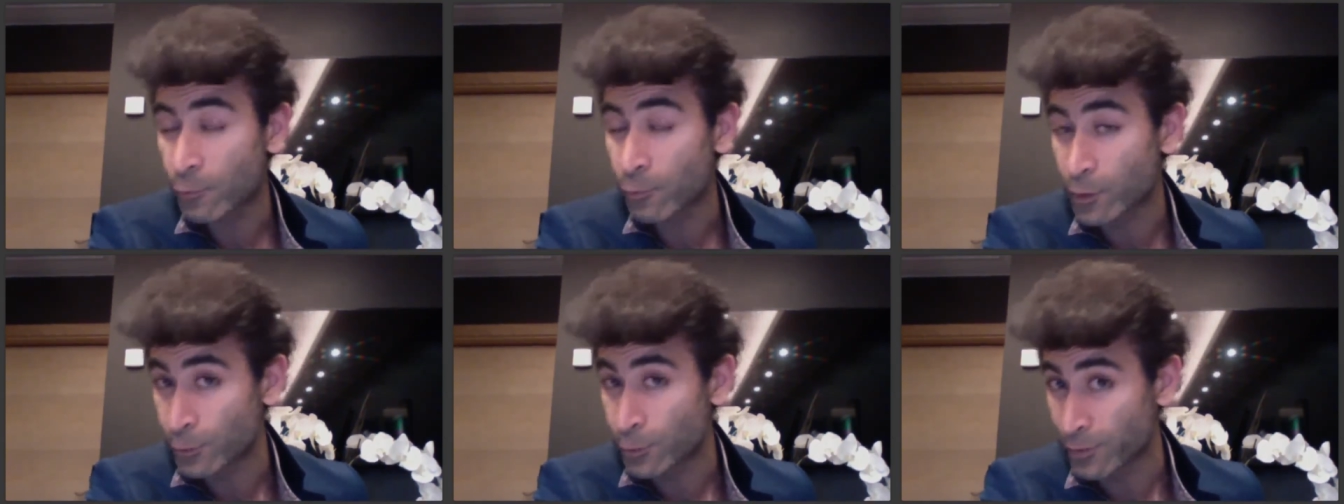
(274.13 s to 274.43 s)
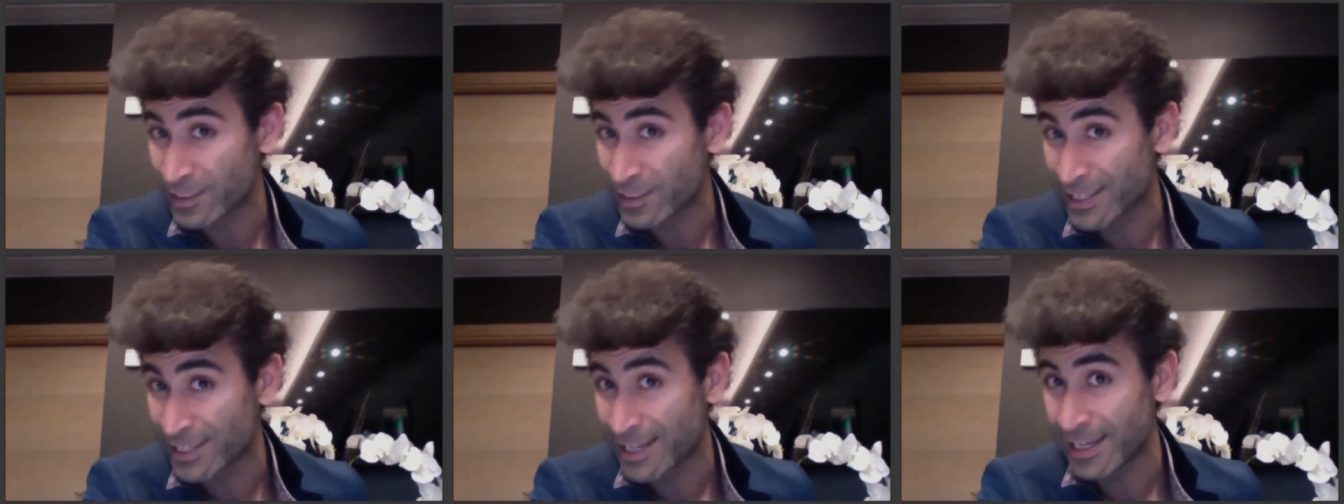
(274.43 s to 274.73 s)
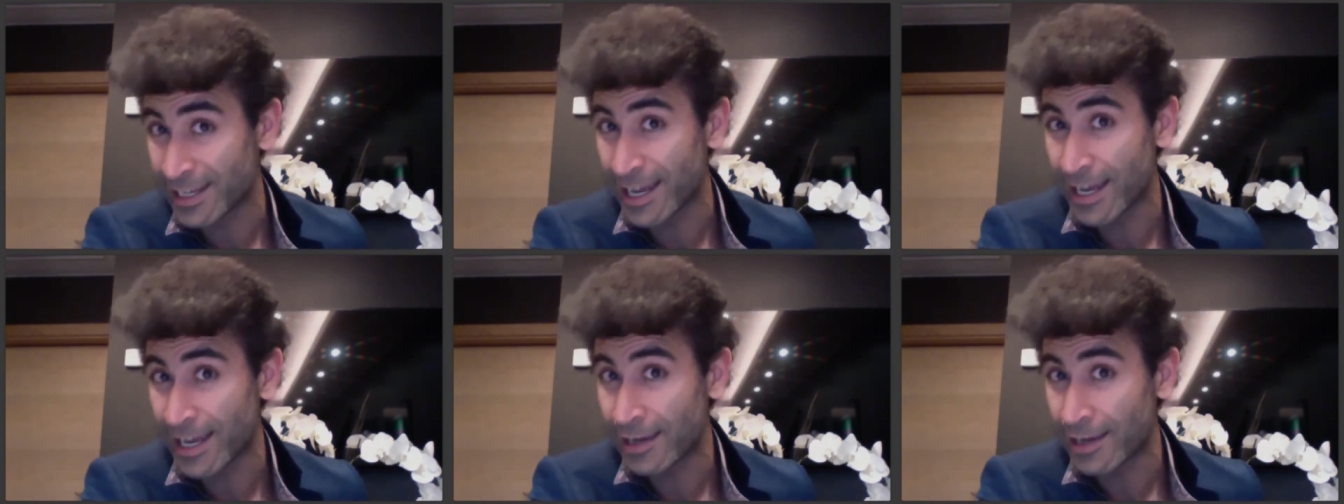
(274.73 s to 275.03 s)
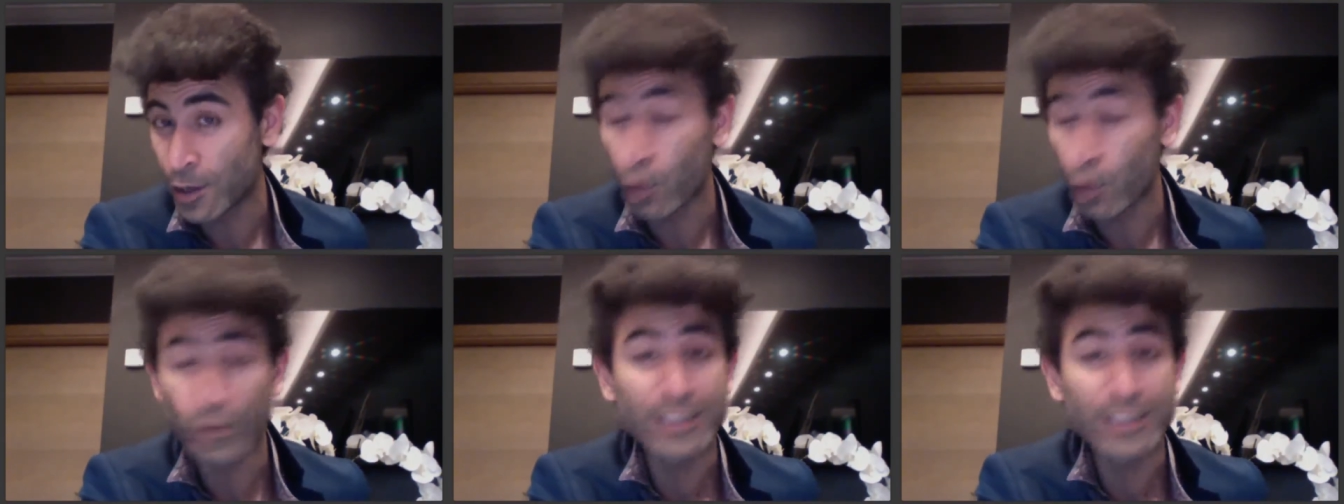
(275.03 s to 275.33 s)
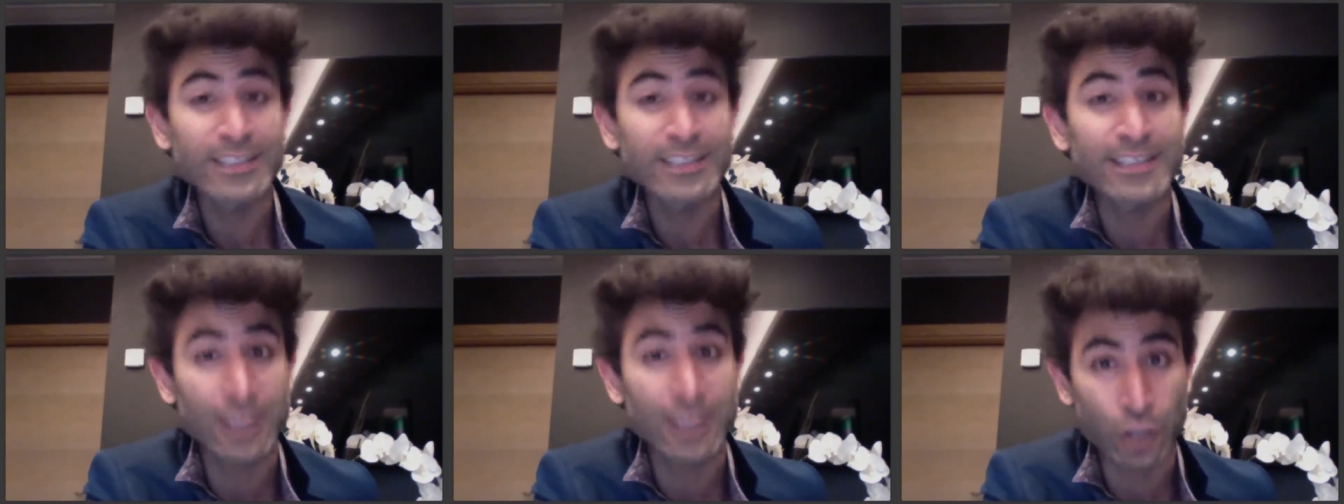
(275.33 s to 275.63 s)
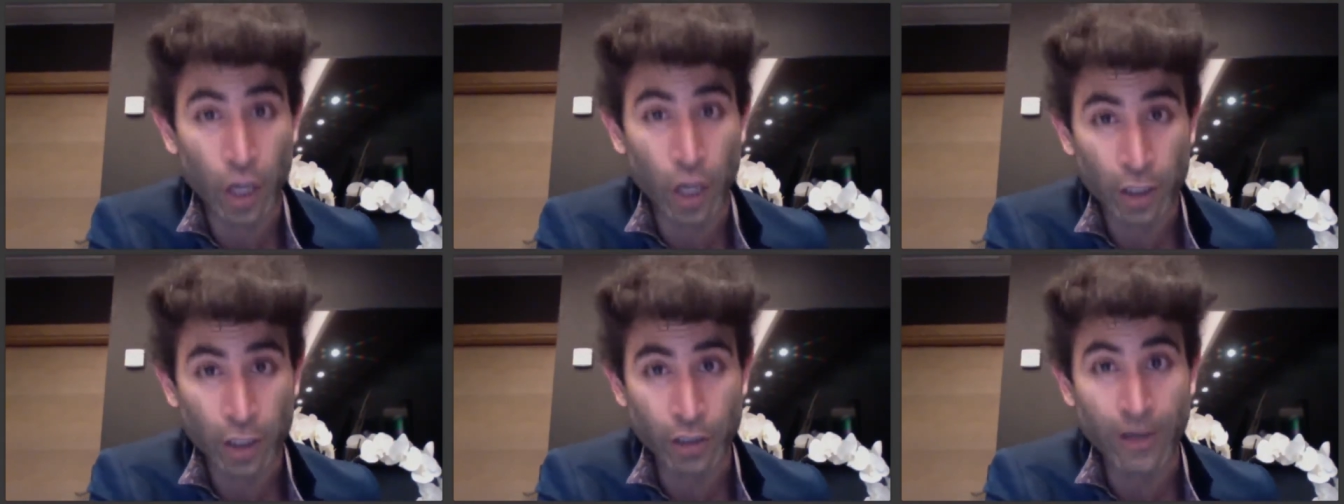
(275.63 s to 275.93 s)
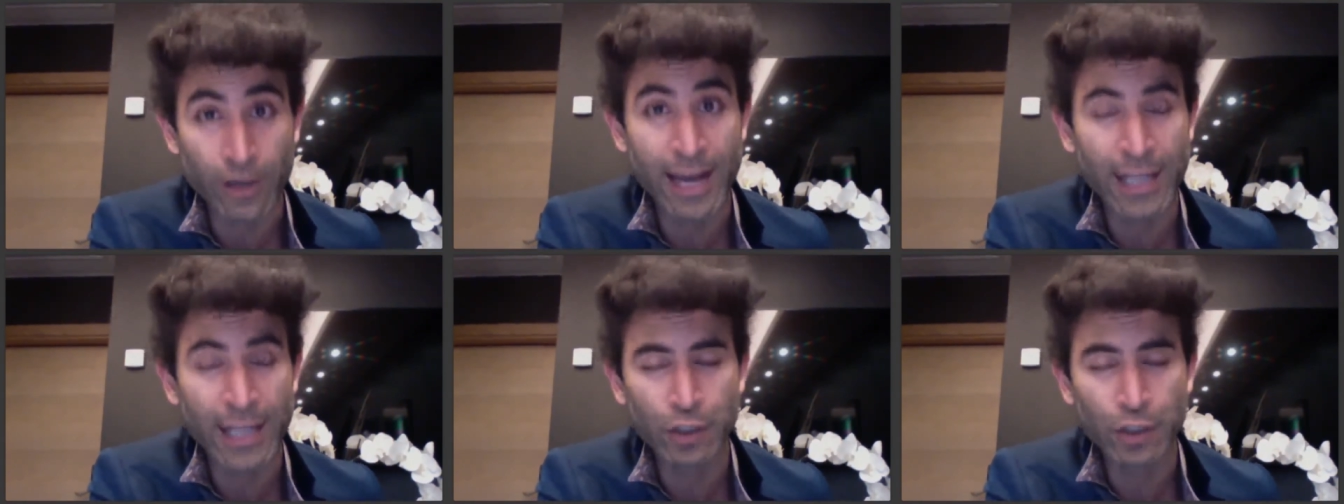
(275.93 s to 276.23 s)
was visiting a holistic
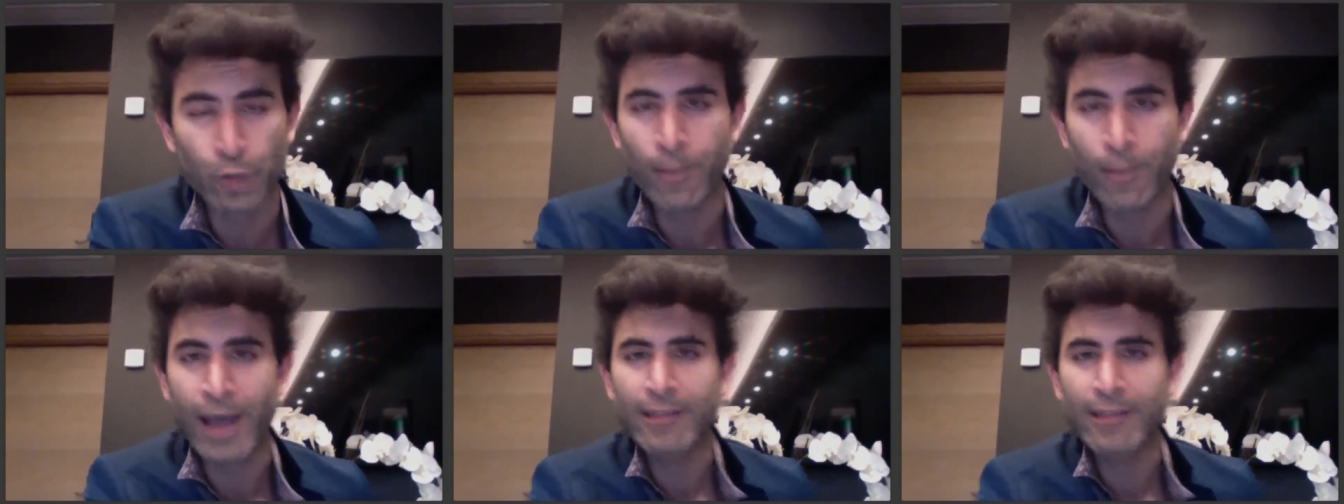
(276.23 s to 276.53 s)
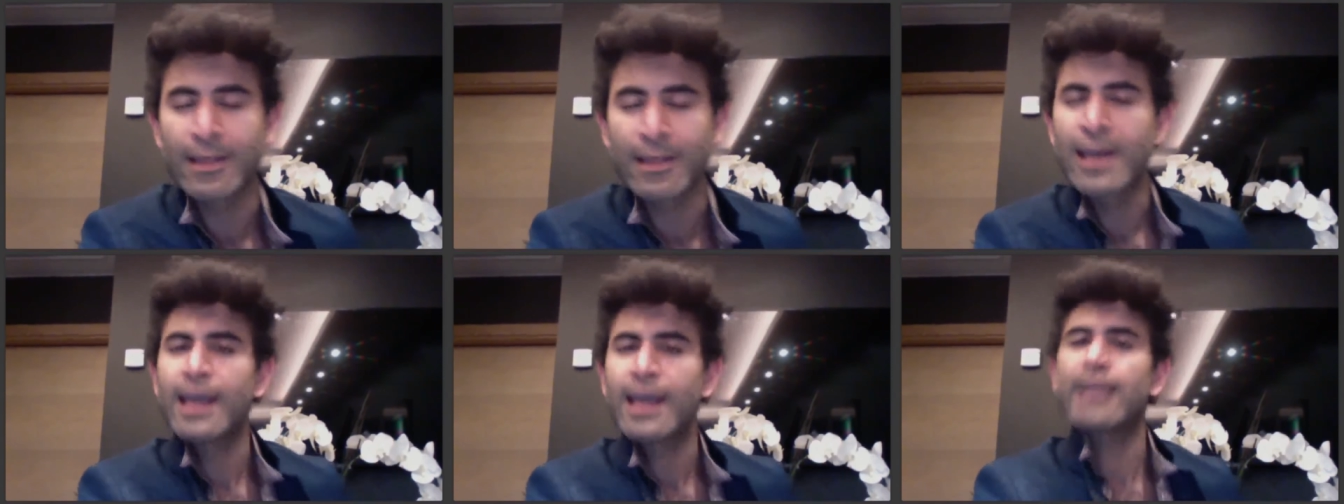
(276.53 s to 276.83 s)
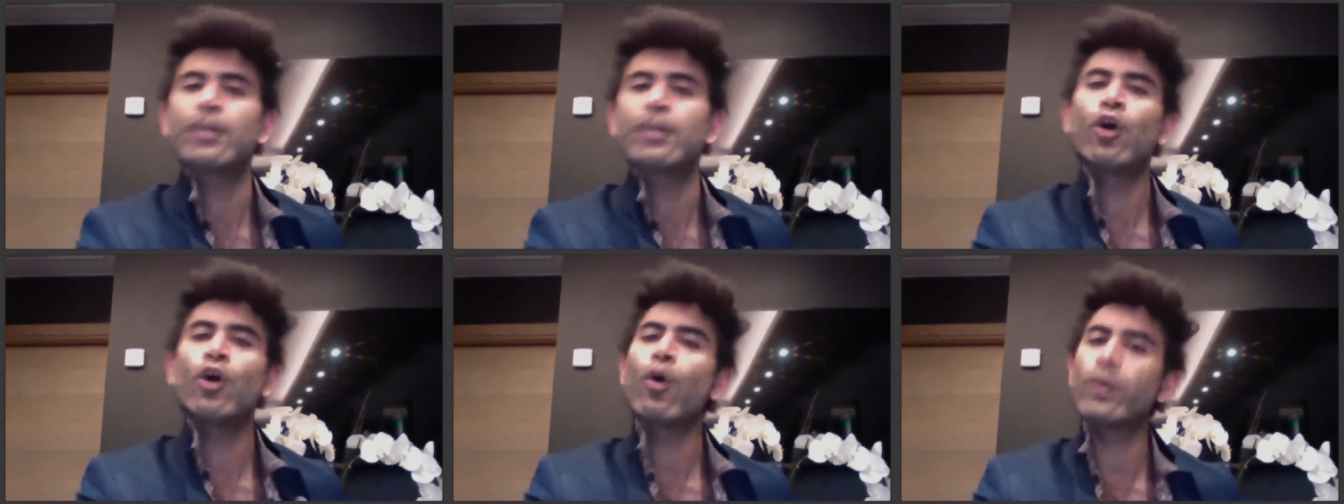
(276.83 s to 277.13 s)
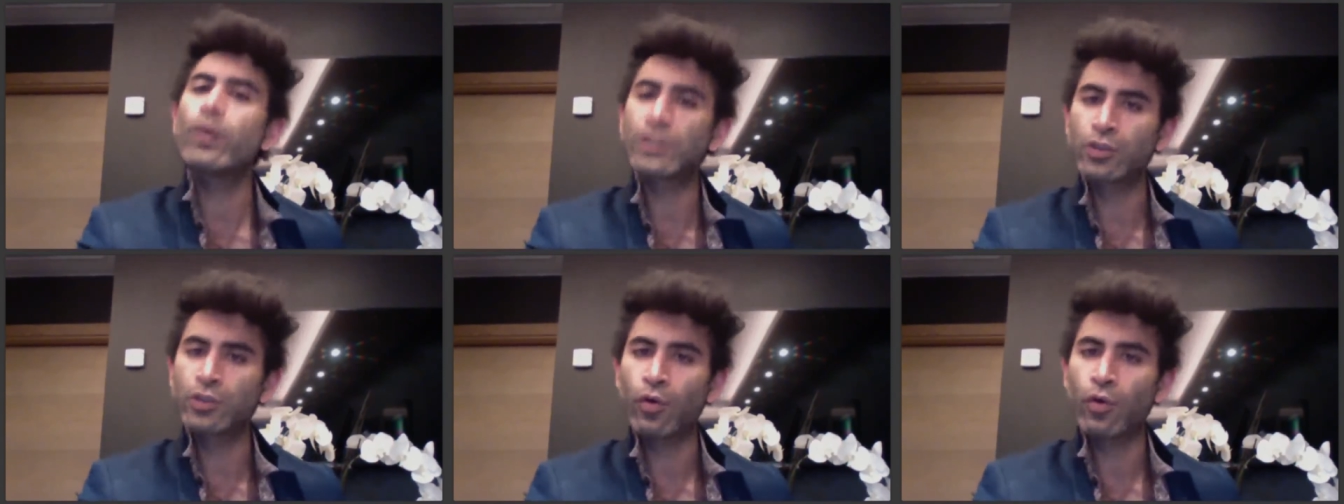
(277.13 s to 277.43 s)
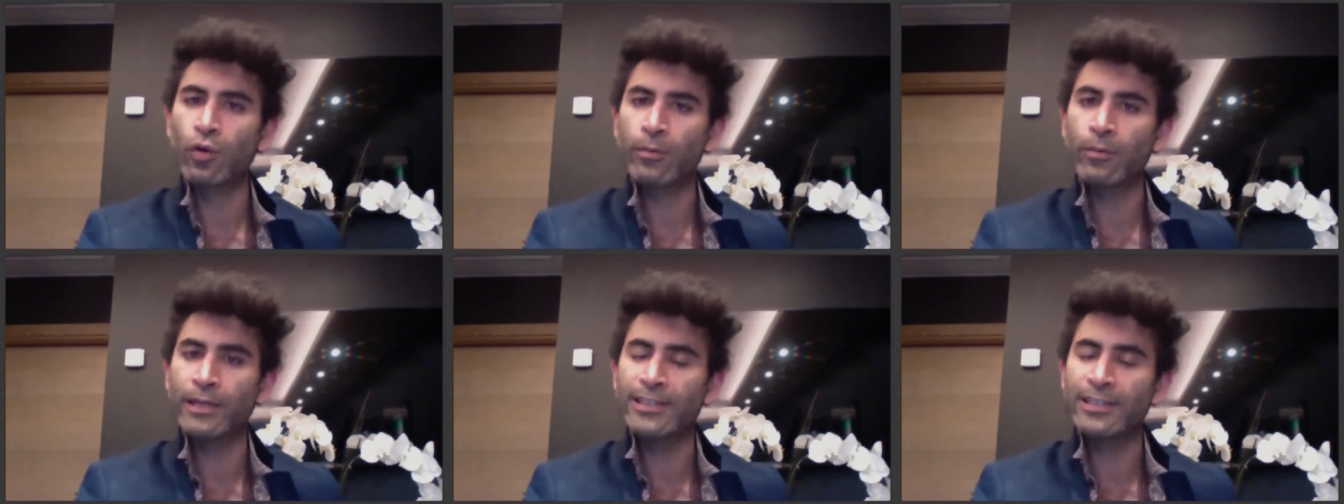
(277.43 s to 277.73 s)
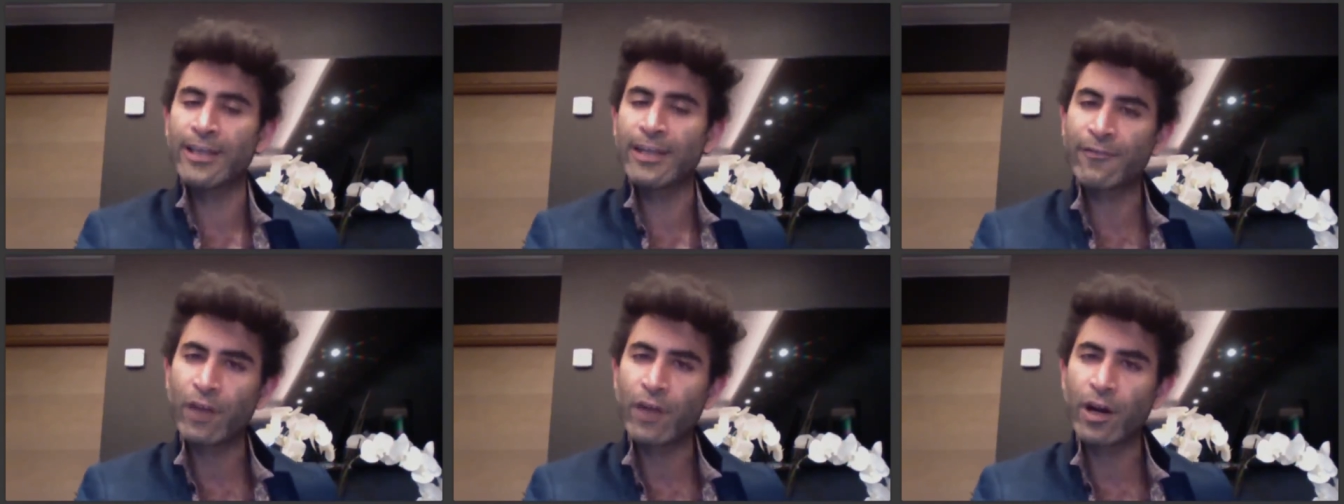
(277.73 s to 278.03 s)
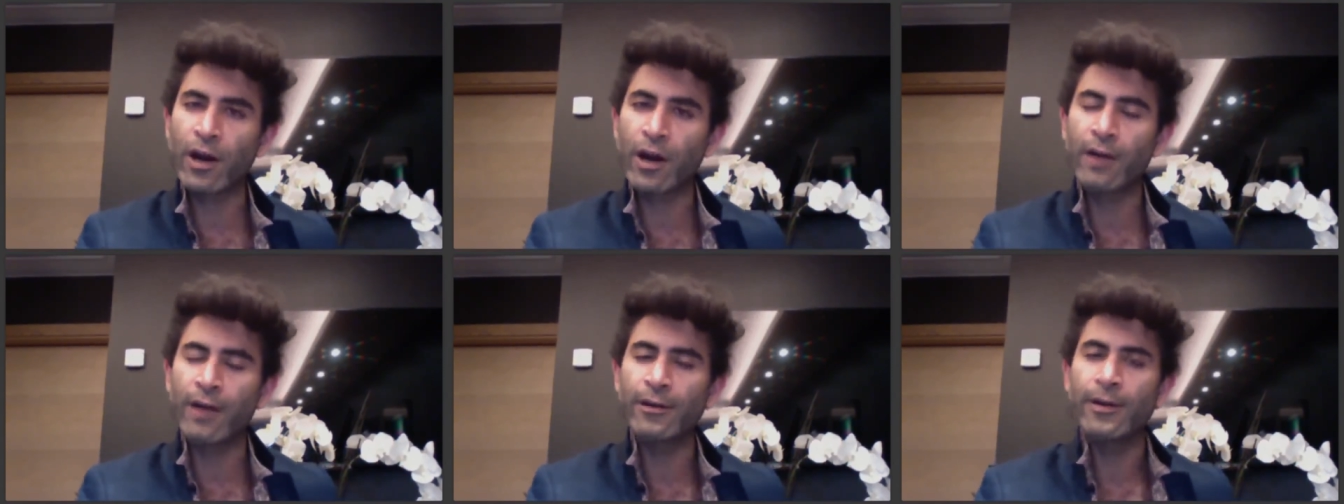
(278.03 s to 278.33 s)
doctor, a naturopath, and he always told me, he's like,
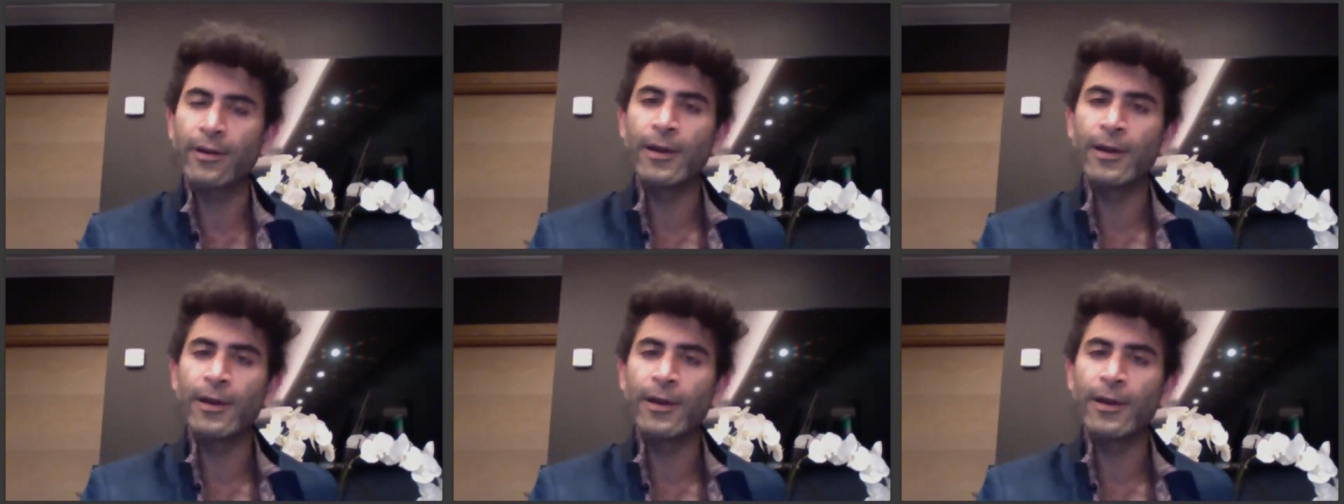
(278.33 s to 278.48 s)
Farhan,